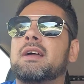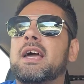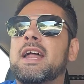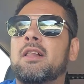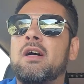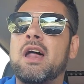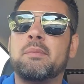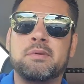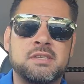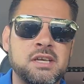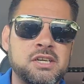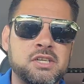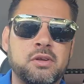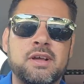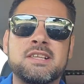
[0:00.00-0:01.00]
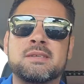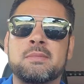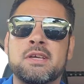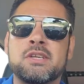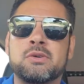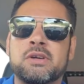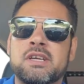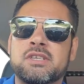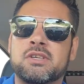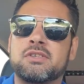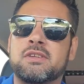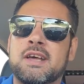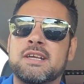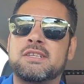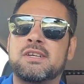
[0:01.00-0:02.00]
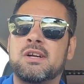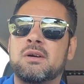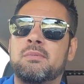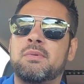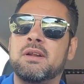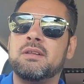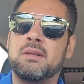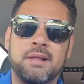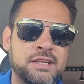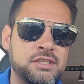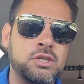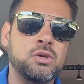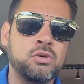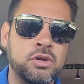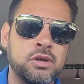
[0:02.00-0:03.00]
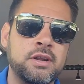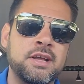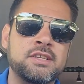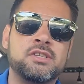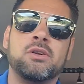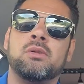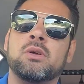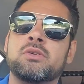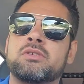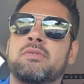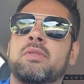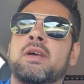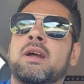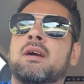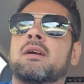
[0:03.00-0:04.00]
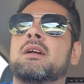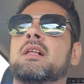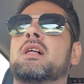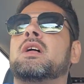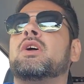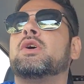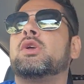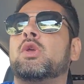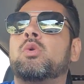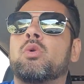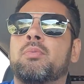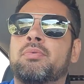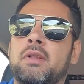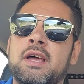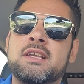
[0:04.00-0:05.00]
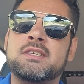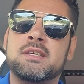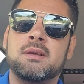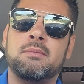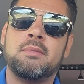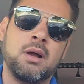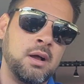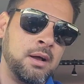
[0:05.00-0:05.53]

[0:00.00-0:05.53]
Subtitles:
Had a lot of potential. Had some injury issues last year, but that's 2 good ends you're losing there. You replace them.